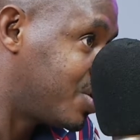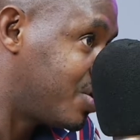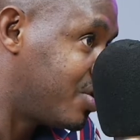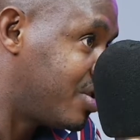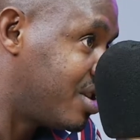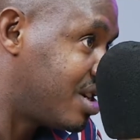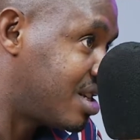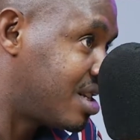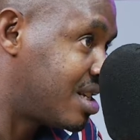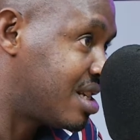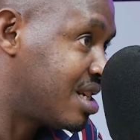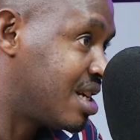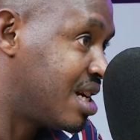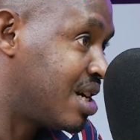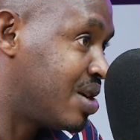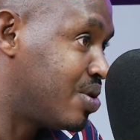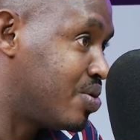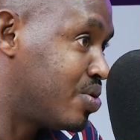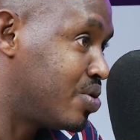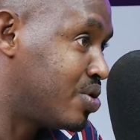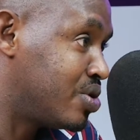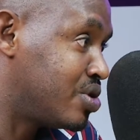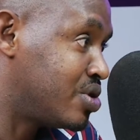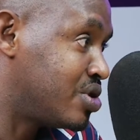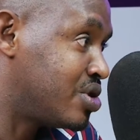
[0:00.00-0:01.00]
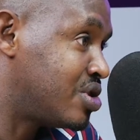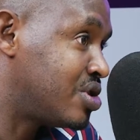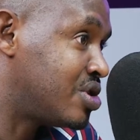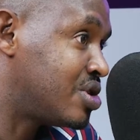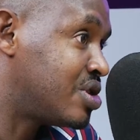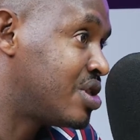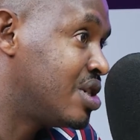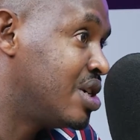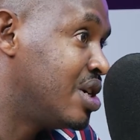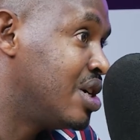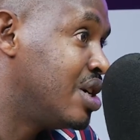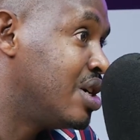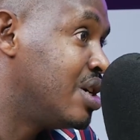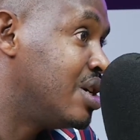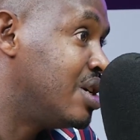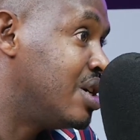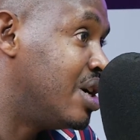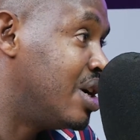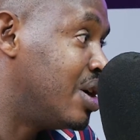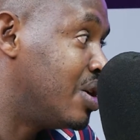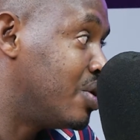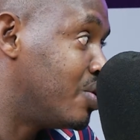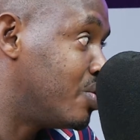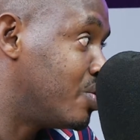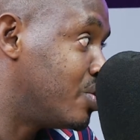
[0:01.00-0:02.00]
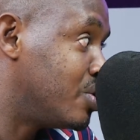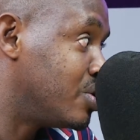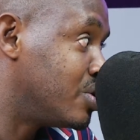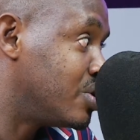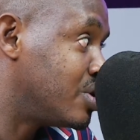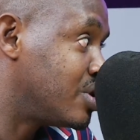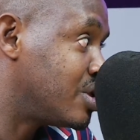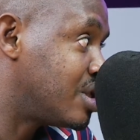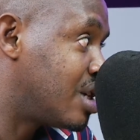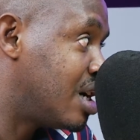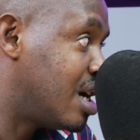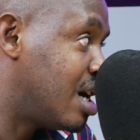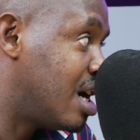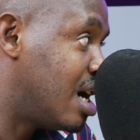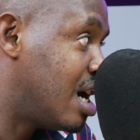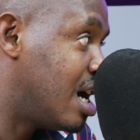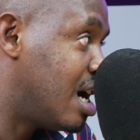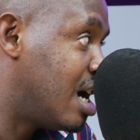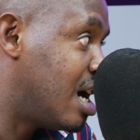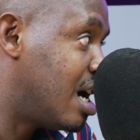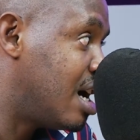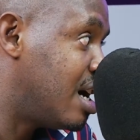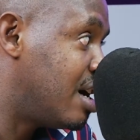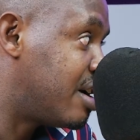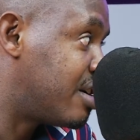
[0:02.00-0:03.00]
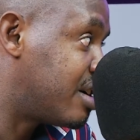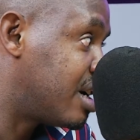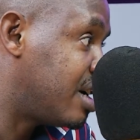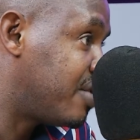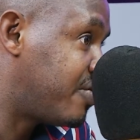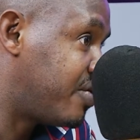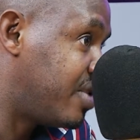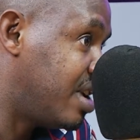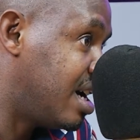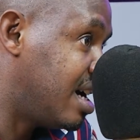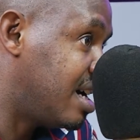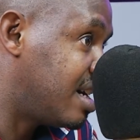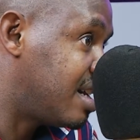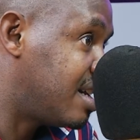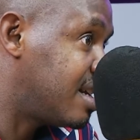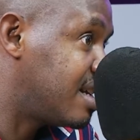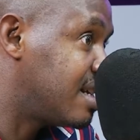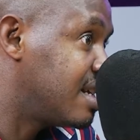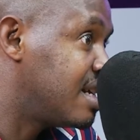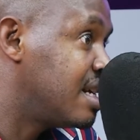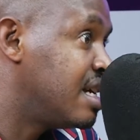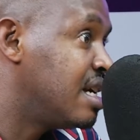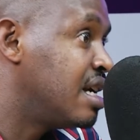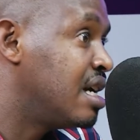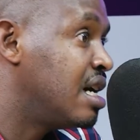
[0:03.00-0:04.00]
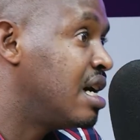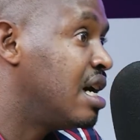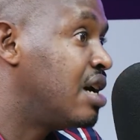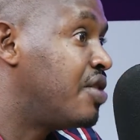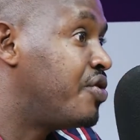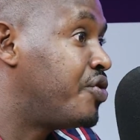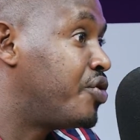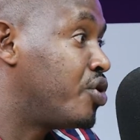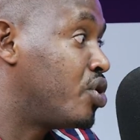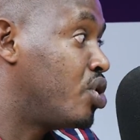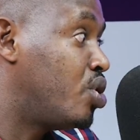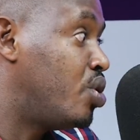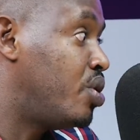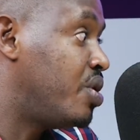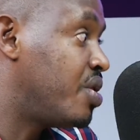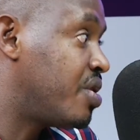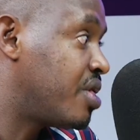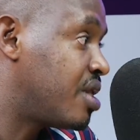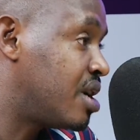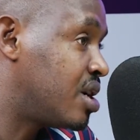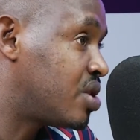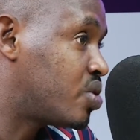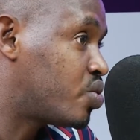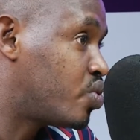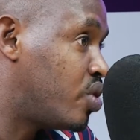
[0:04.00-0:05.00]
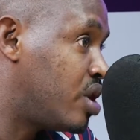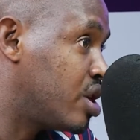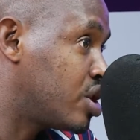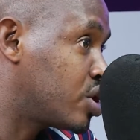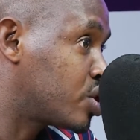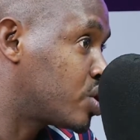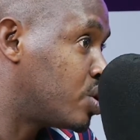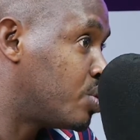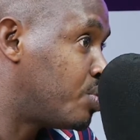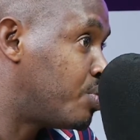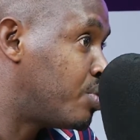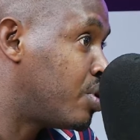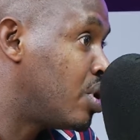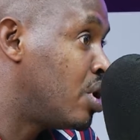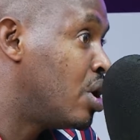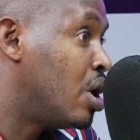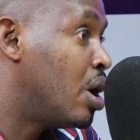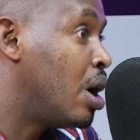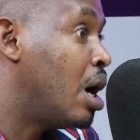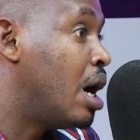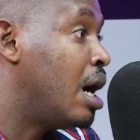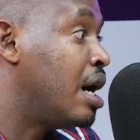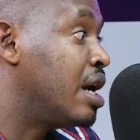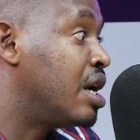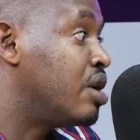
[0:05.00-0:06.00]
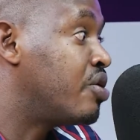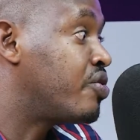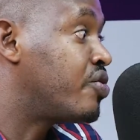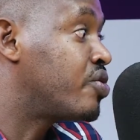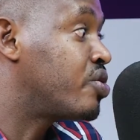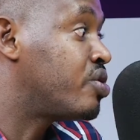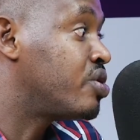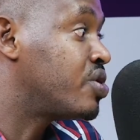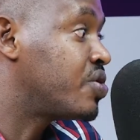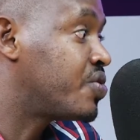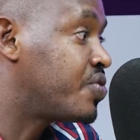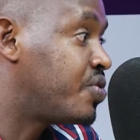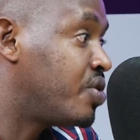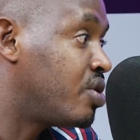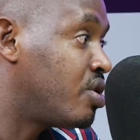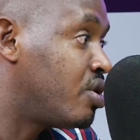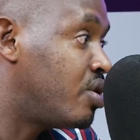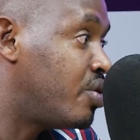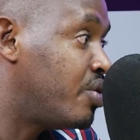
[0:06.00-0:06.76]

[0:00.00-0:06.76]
that was arrived at following that workshop, and of course following